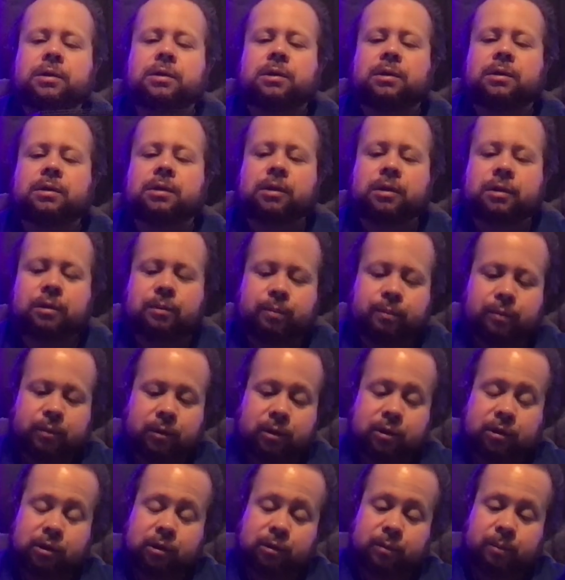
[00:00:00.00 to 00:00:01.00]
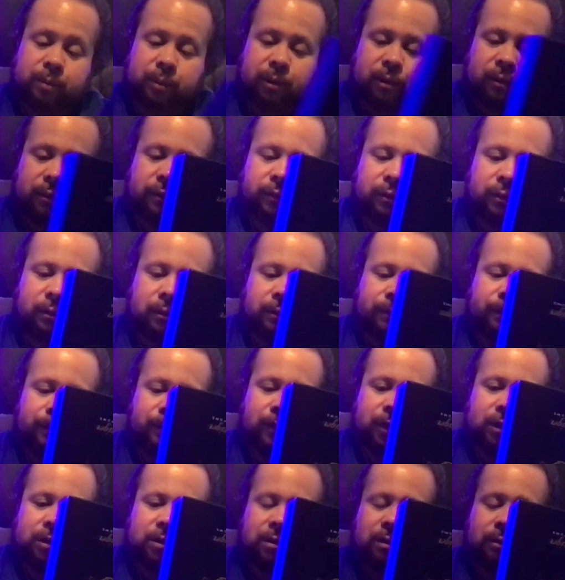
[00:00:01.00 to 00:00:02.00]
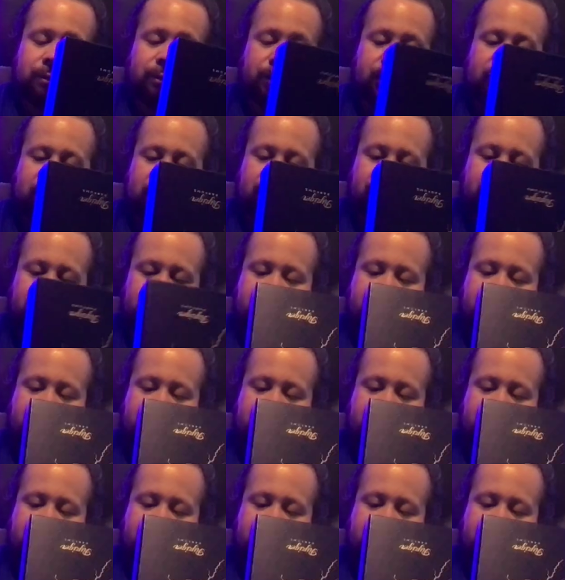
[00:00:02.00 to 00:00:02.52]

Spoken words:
This is beautiful. This is a beautiful